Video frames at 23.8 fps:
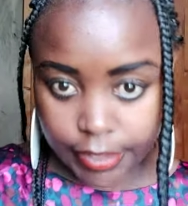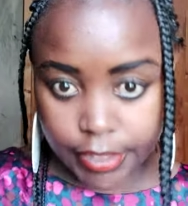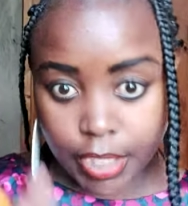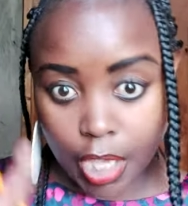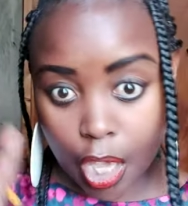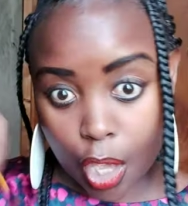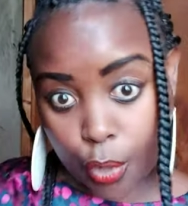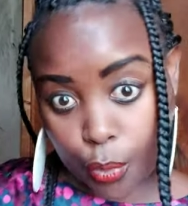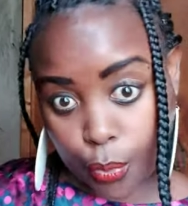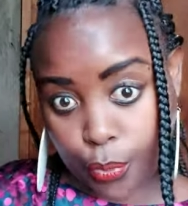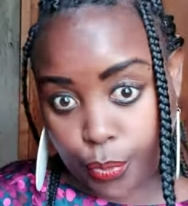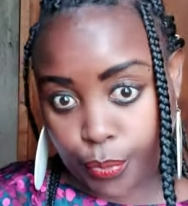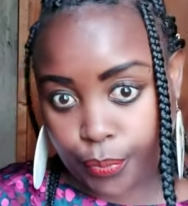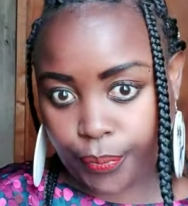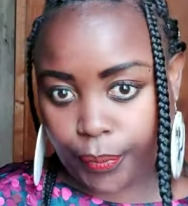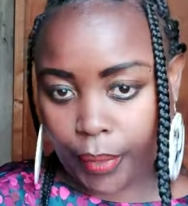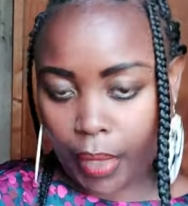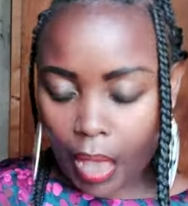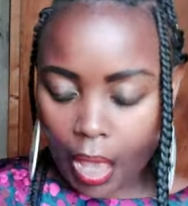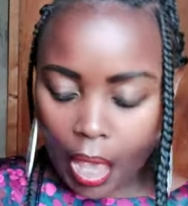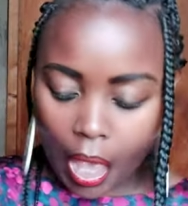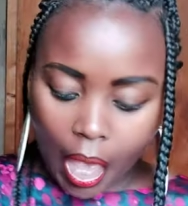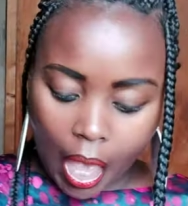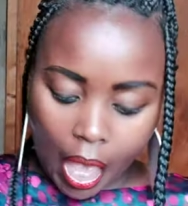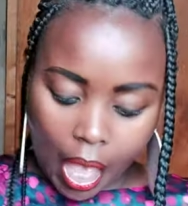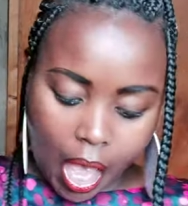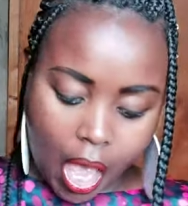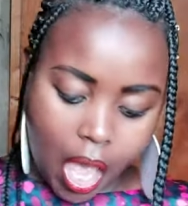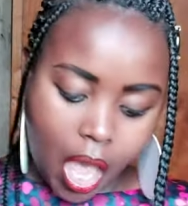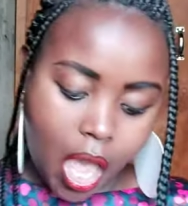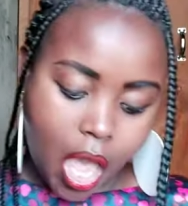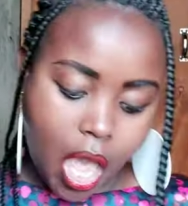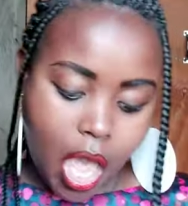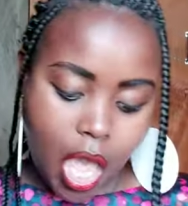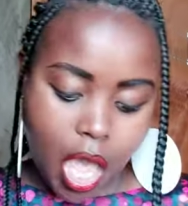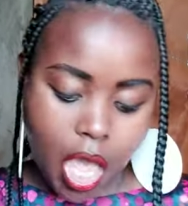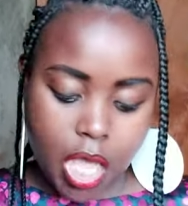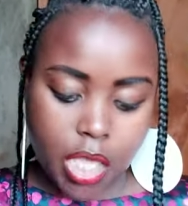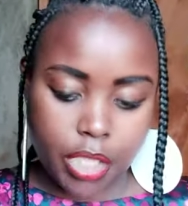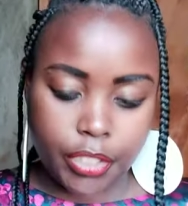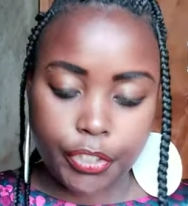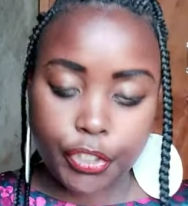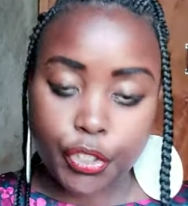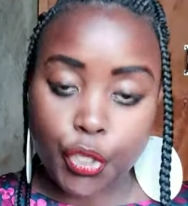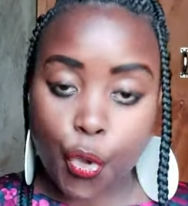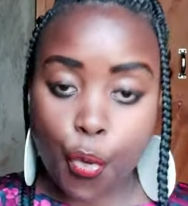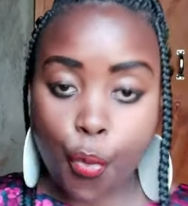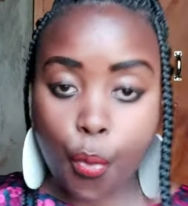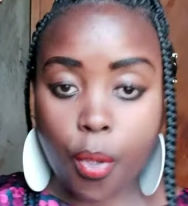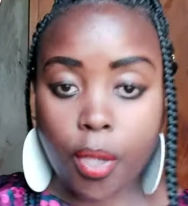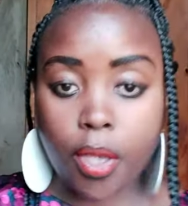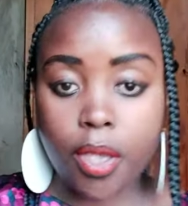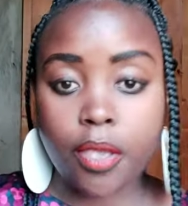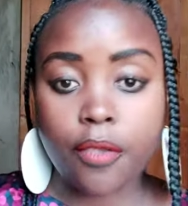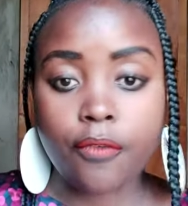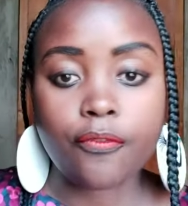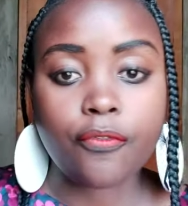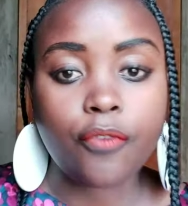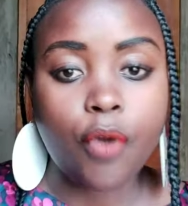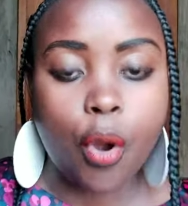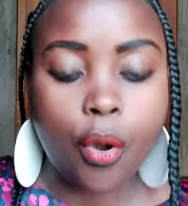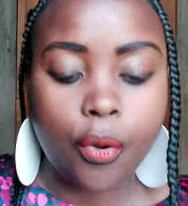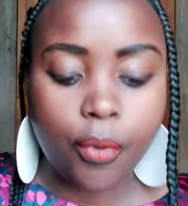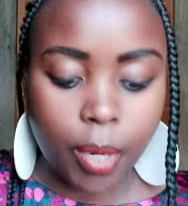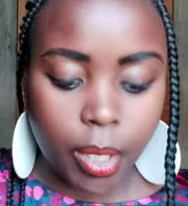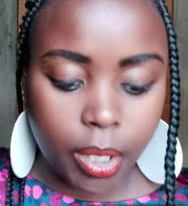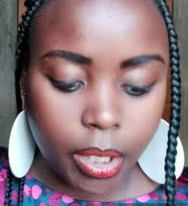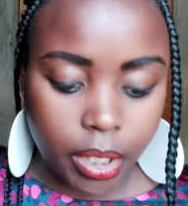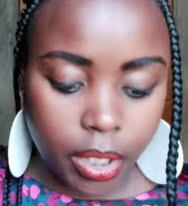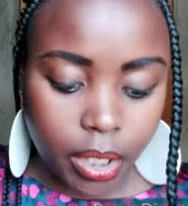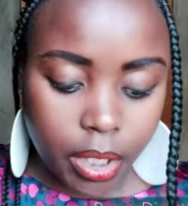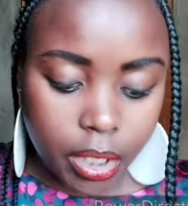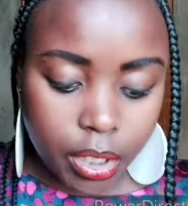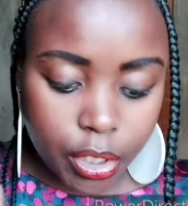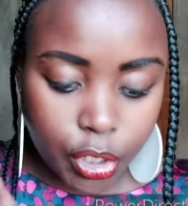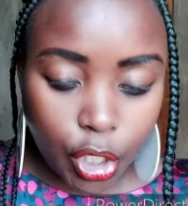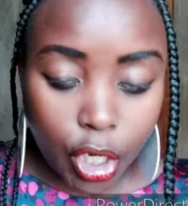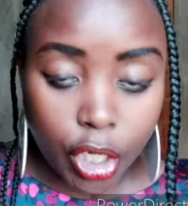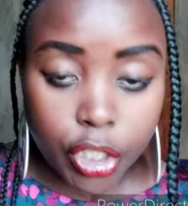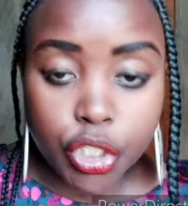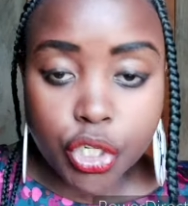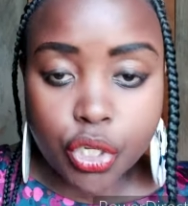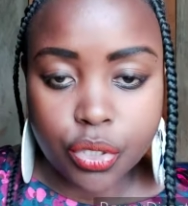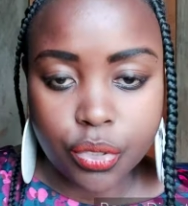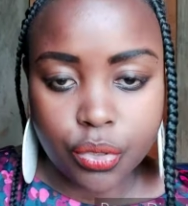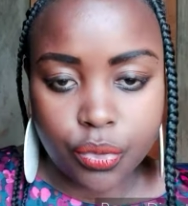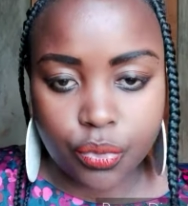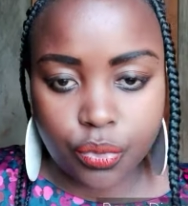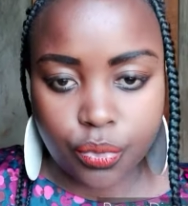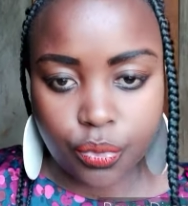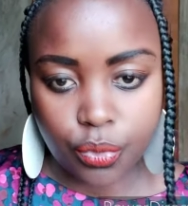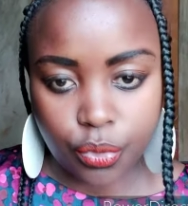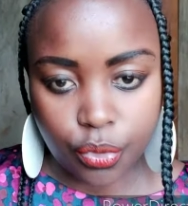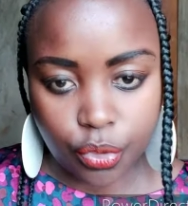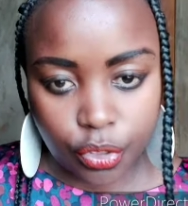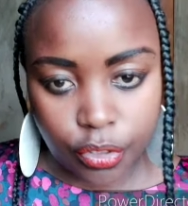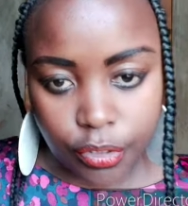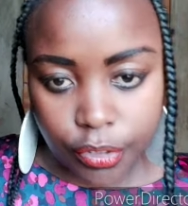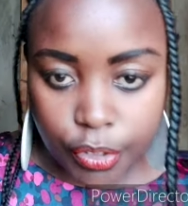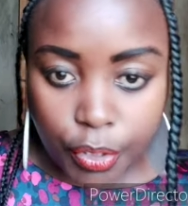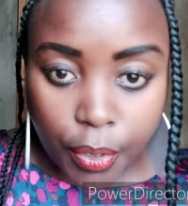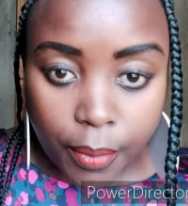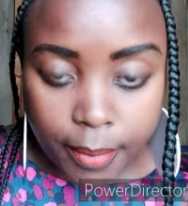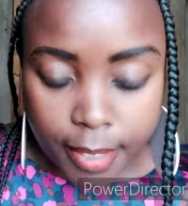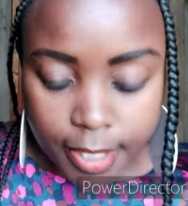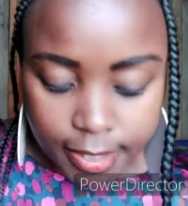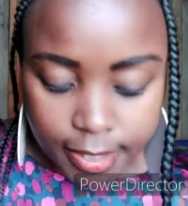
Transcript: So we've already checked on you're too